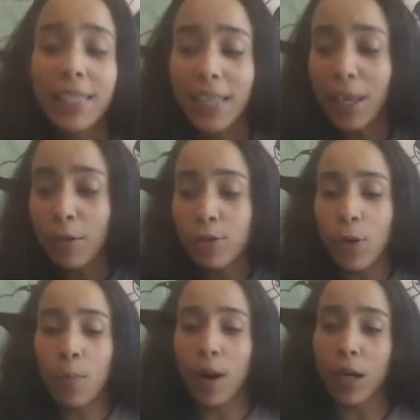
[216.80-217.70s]
thank you
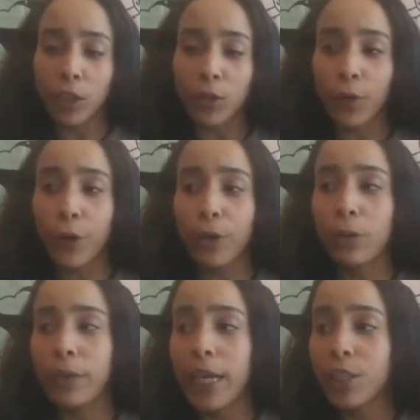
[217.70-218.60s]
so much for your
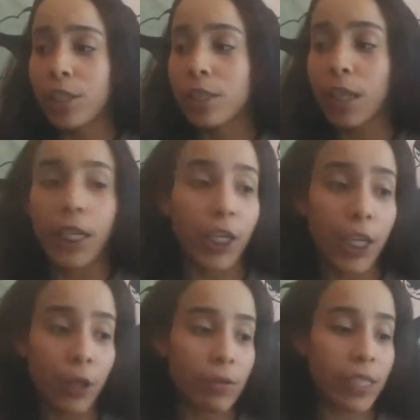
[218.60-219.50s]
donations.
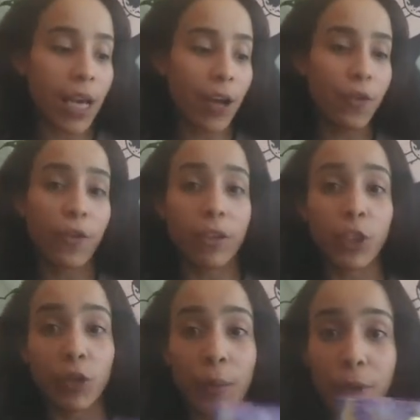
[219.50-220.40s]
Clearly, you see how you
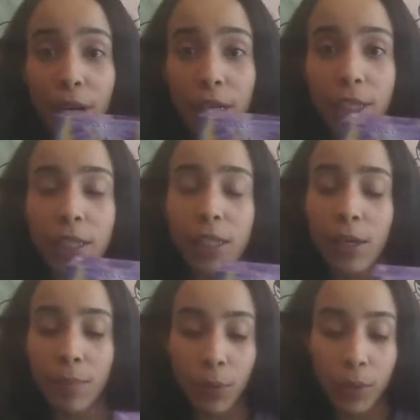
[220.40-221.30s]
contributed to this
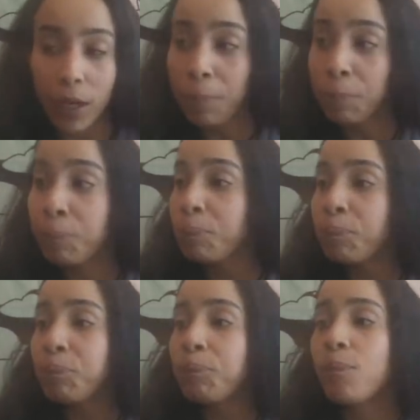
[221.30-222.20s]
community.
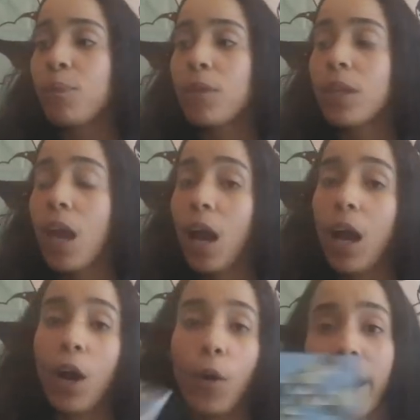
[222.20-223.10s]

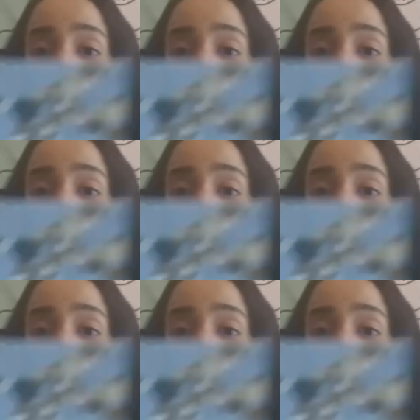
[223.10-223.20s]
Okay,